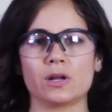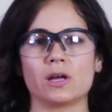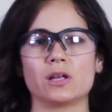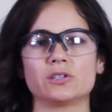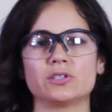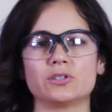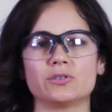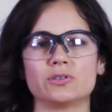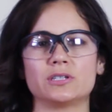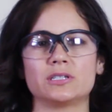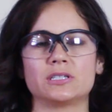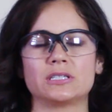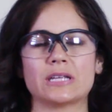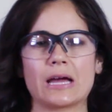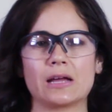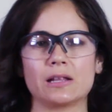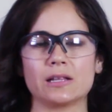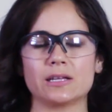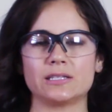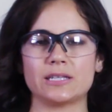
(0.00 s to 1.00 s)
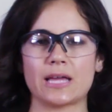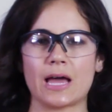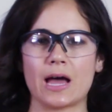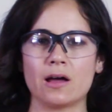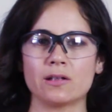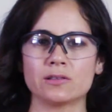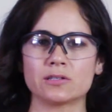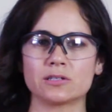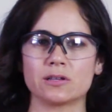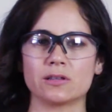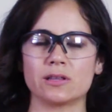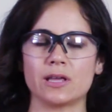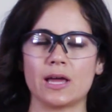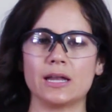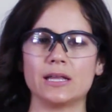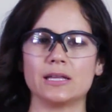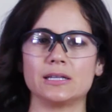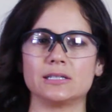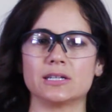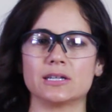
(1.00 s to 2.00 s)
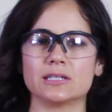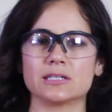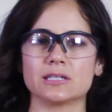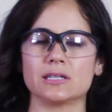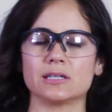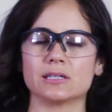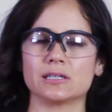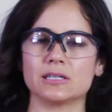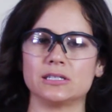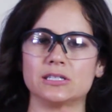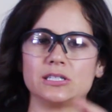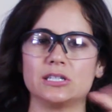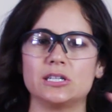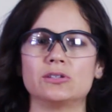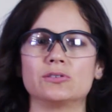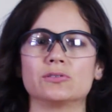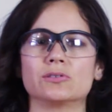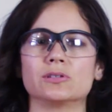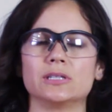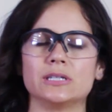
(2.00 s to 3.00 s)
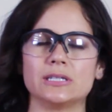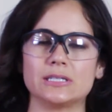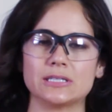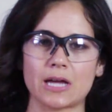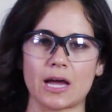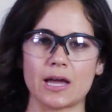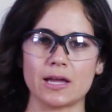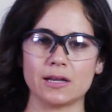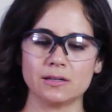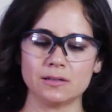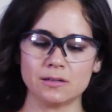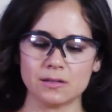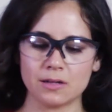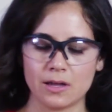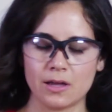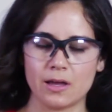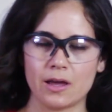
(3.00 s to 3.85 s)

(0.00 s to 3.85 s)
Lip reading: I'll do is dial it down so that it doesn't continually tighten,